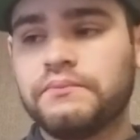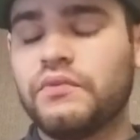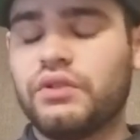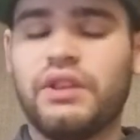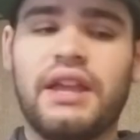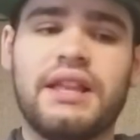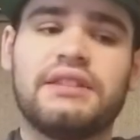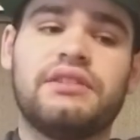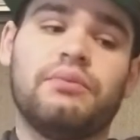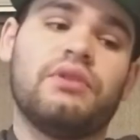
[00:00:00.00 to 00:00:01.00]
So yeah,
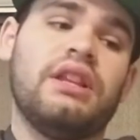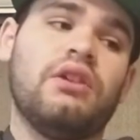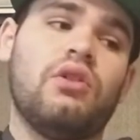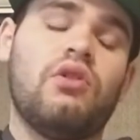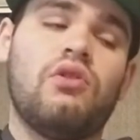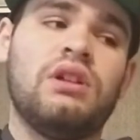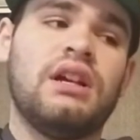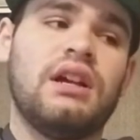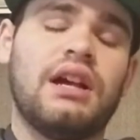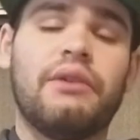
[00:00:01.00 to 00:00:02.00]
that's really all
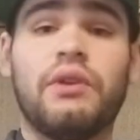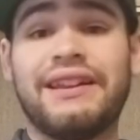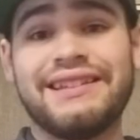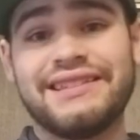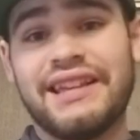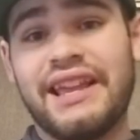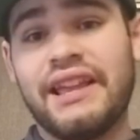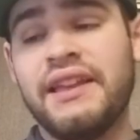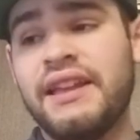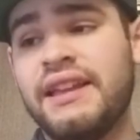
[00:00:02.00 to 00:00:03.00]
I wanted to
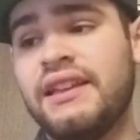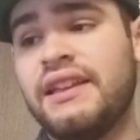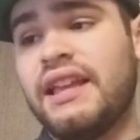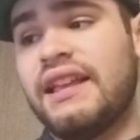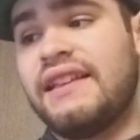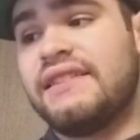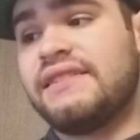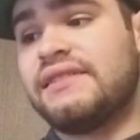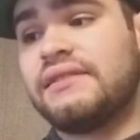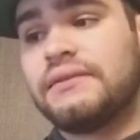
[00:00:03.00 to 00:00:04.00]
say,
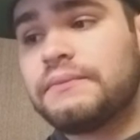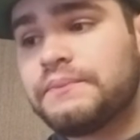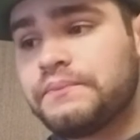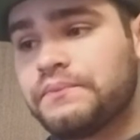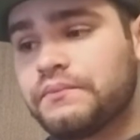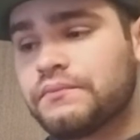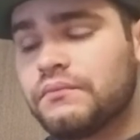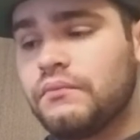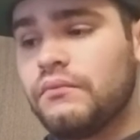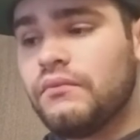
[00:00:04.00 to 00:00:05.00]
is
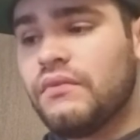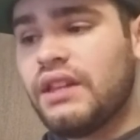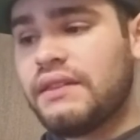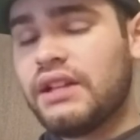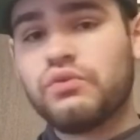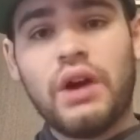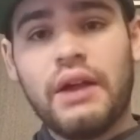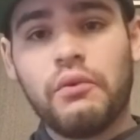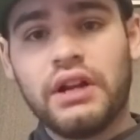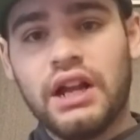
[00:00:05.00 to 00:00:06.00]
that that's why
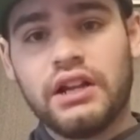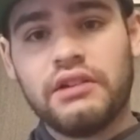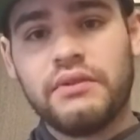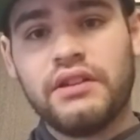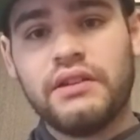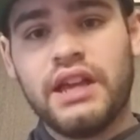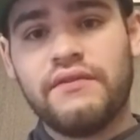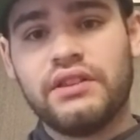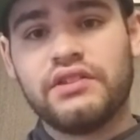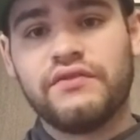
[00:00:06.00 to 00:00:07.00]
we're not going to be
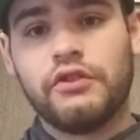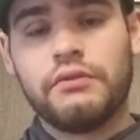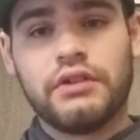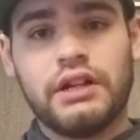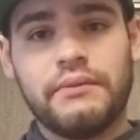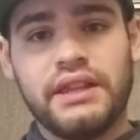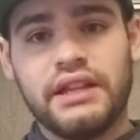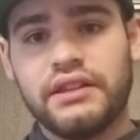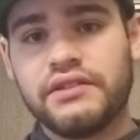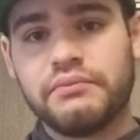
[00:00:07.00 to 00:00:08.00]
having this film probably by the end
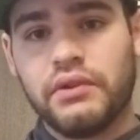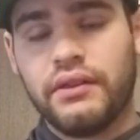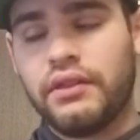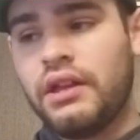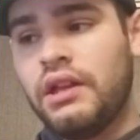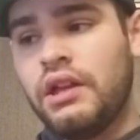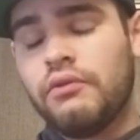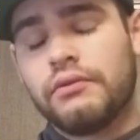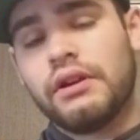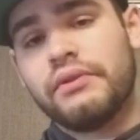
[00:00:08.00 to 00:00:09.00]
of this month.
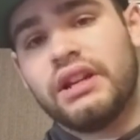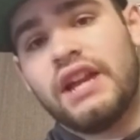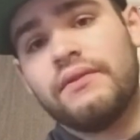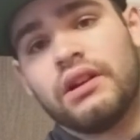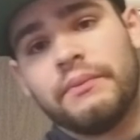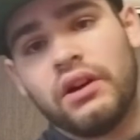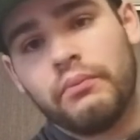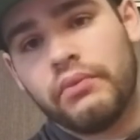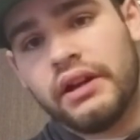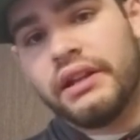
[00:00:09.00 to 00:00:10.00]
We're probably going to have it come out
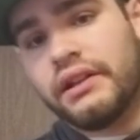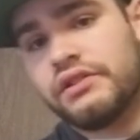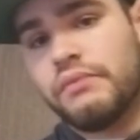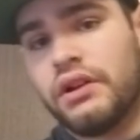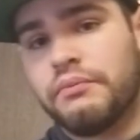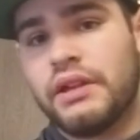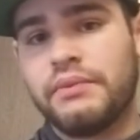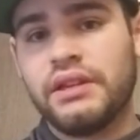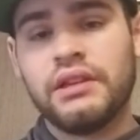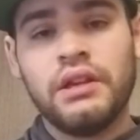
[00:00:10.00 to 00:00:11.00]
by next month,
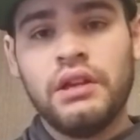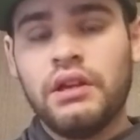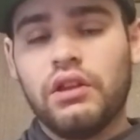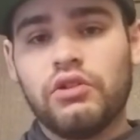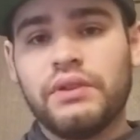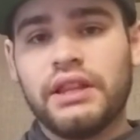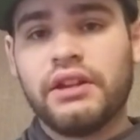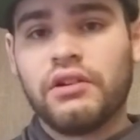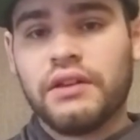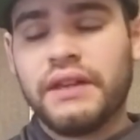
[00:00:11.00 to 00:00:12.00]
maybe a little bit
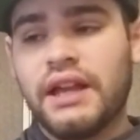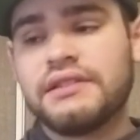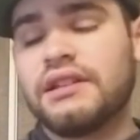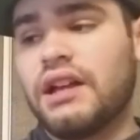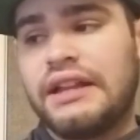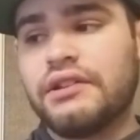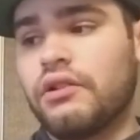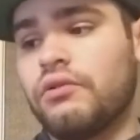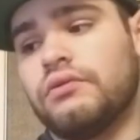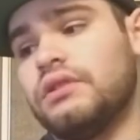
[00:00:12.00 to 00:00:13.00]
later on that. I
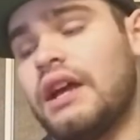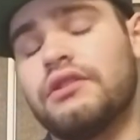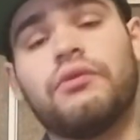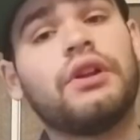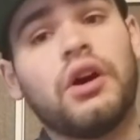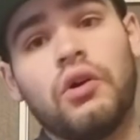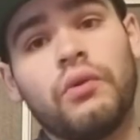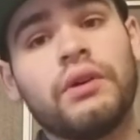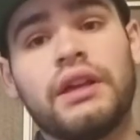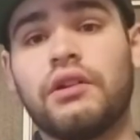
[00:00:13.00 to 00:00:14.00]
don't
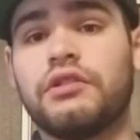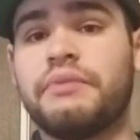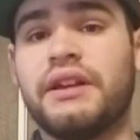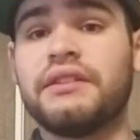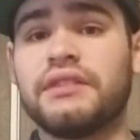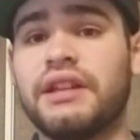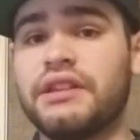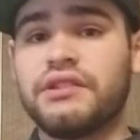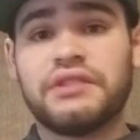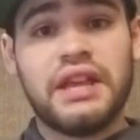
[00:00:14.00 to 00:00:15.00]
know. It all depends on
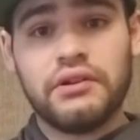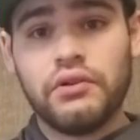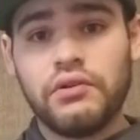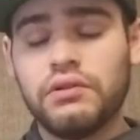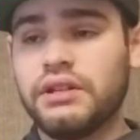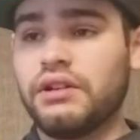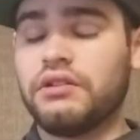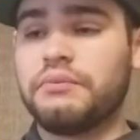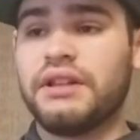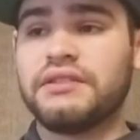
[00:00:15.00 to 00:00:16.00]
AJ's ankle. It all
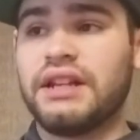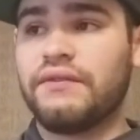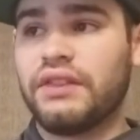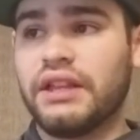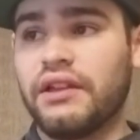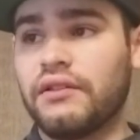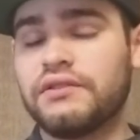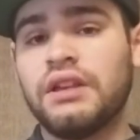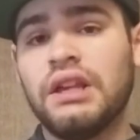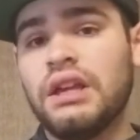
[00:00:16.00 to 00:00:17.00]
depends on everything
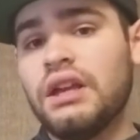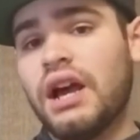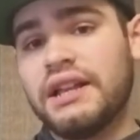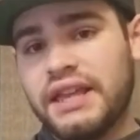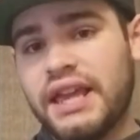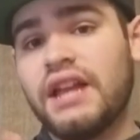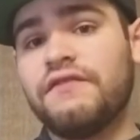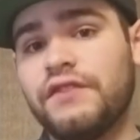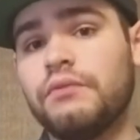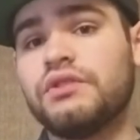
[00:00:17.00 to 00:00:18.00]
else. I can
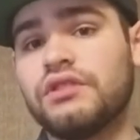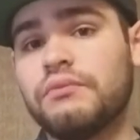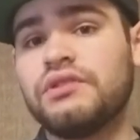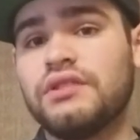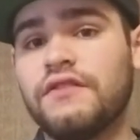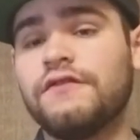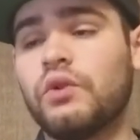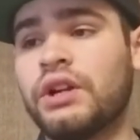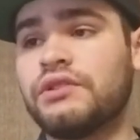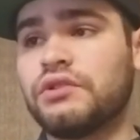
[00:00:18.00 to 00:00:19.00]
film some stuff
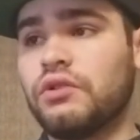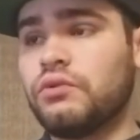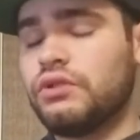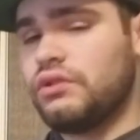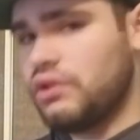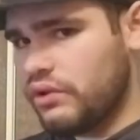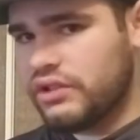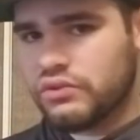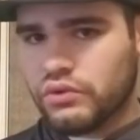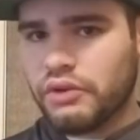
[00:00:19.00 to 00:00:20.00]
for it, so no need to worry.